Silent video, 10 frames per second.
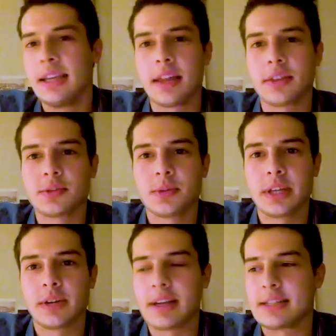yeah, there's
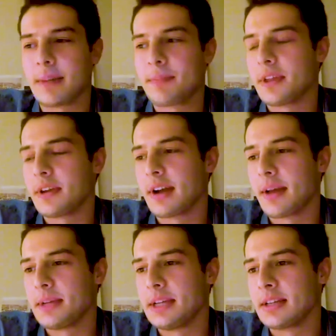really great depth here. And
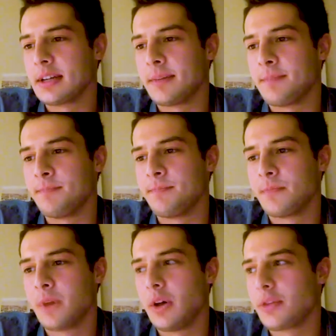I mean,
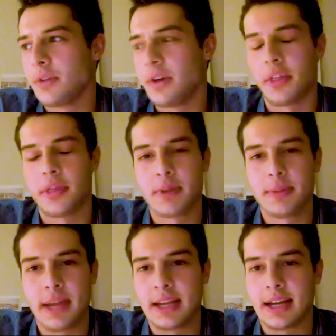all the 3
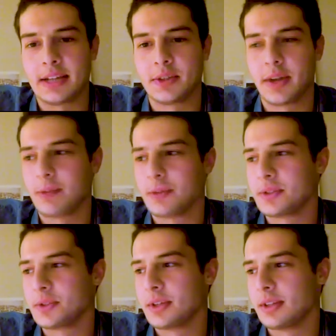main guys,
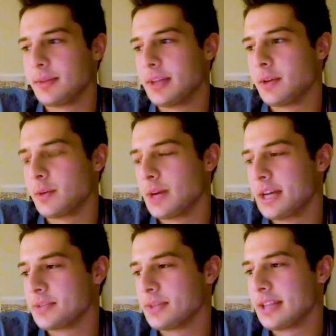Edwards, LaMelo, and
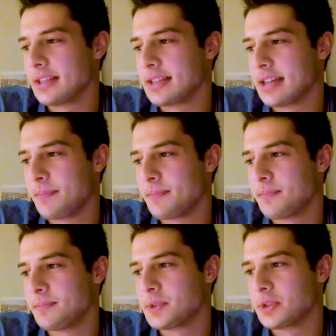Wiseman at the top
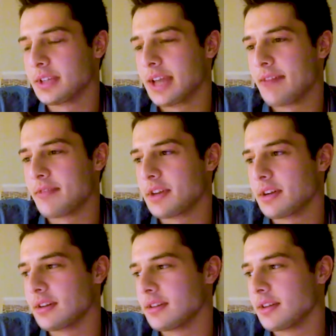certainly have
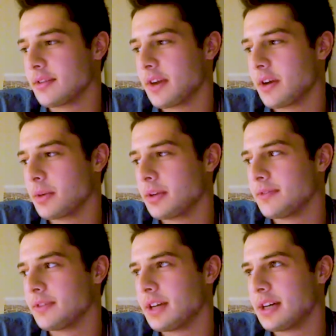their very real
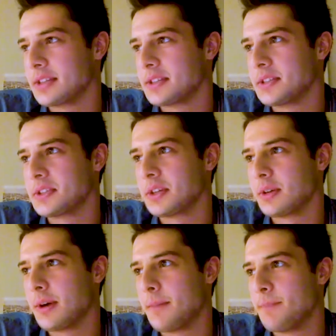flaws. And
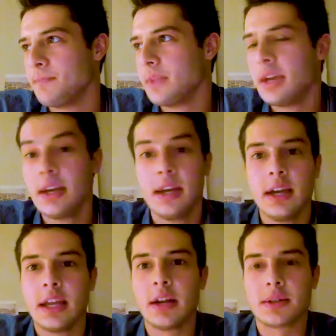so,
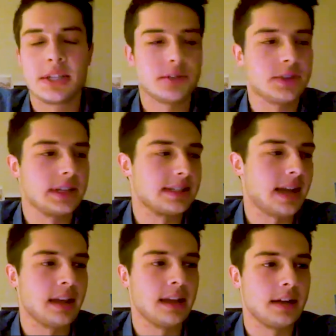it's interesting.
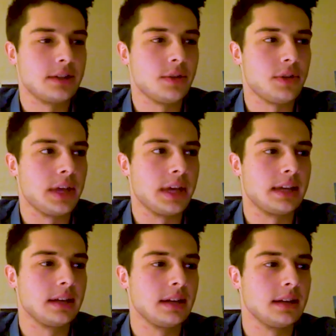I do think
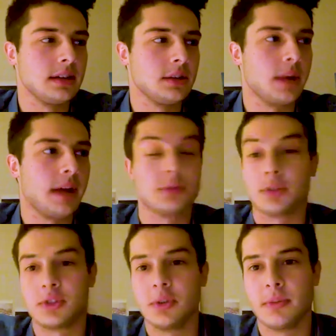you would have to
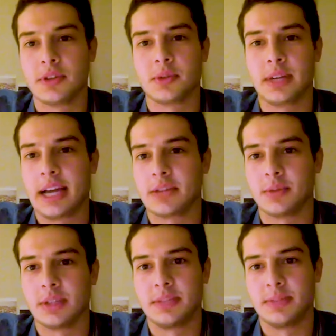assume those 3 guys
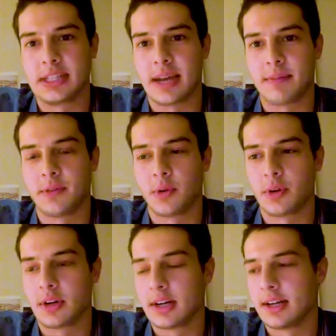will at least be the top
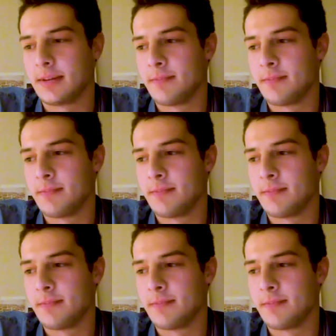4.